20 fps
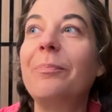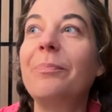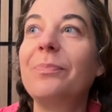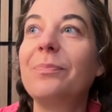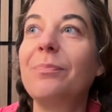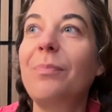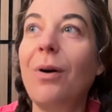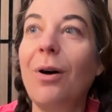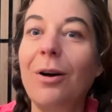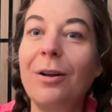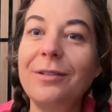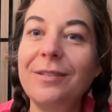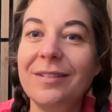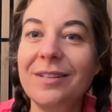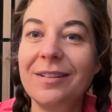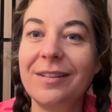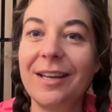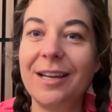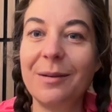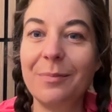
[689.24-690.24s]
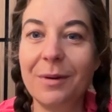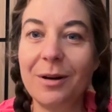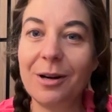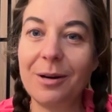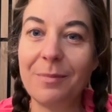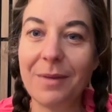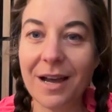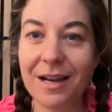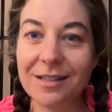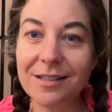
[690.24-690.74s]
Paul doesn't like Mary
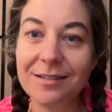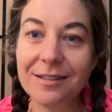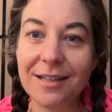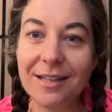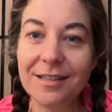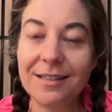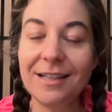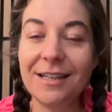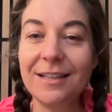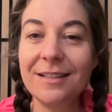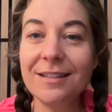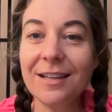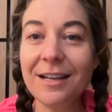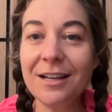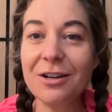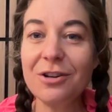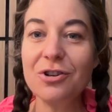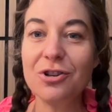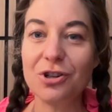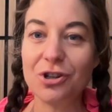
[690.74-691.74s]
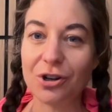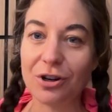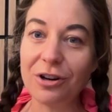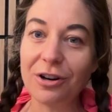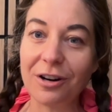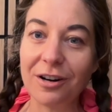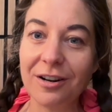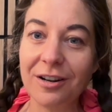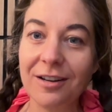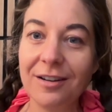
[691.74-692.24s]
Magdalene. He's like a
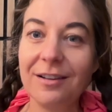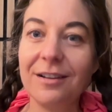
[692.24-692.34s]
jerk.